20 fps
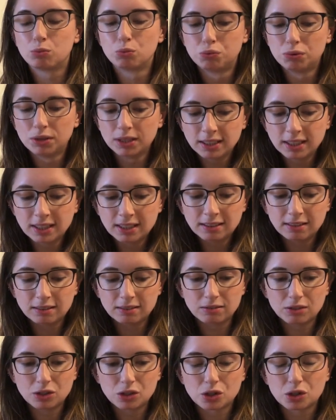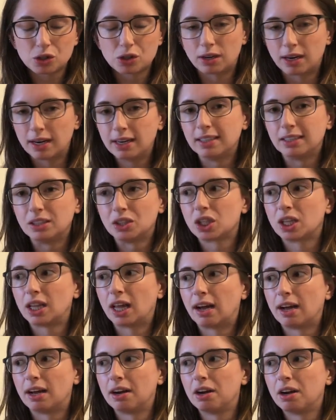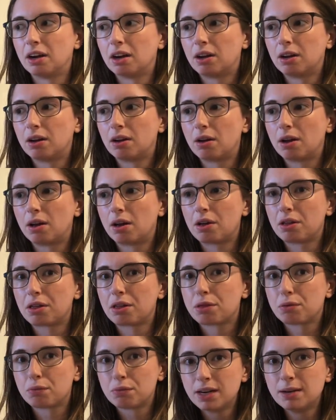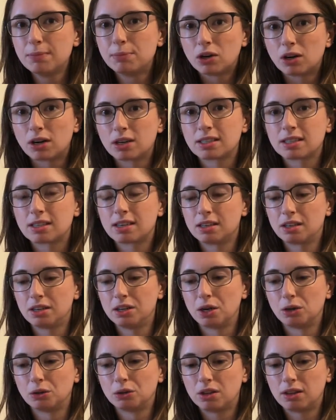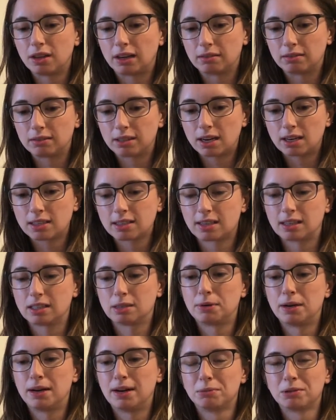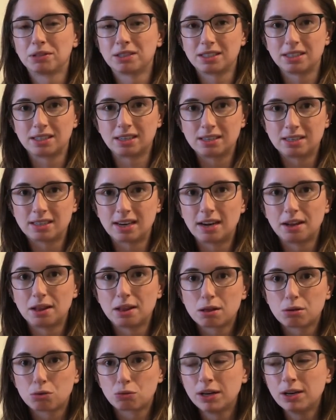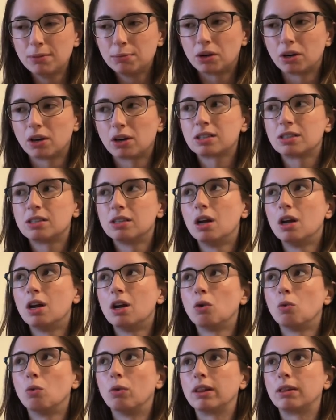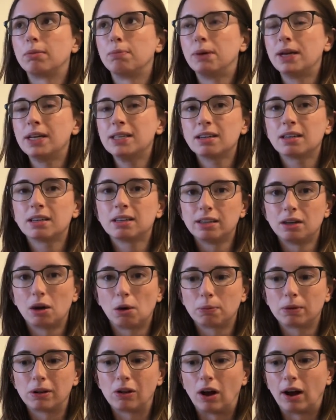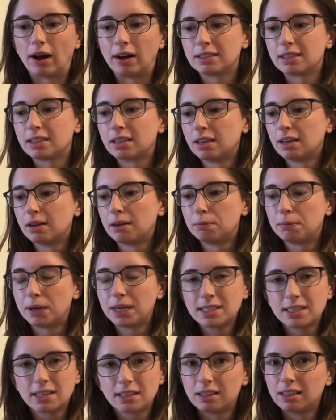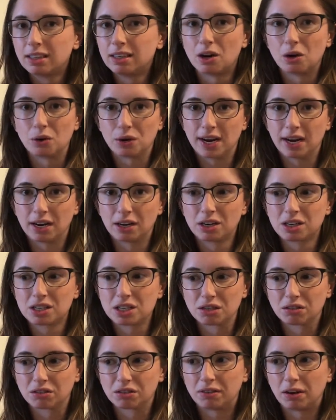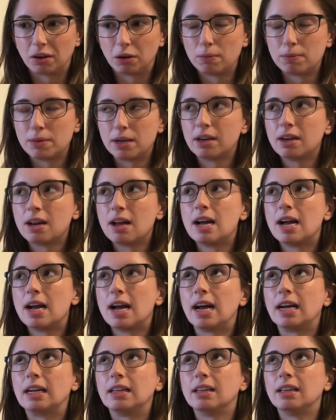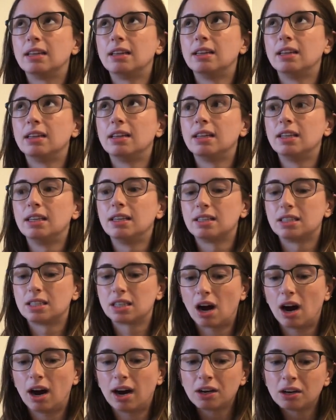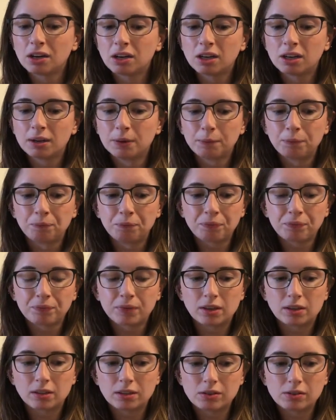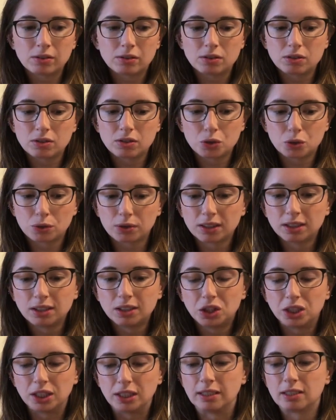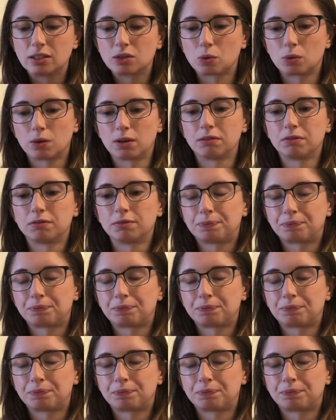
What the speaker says: really strange that three books, you know, that Cusk has been able to sustain three books with basically no plot, basically no character development, and the entire trilogy sort of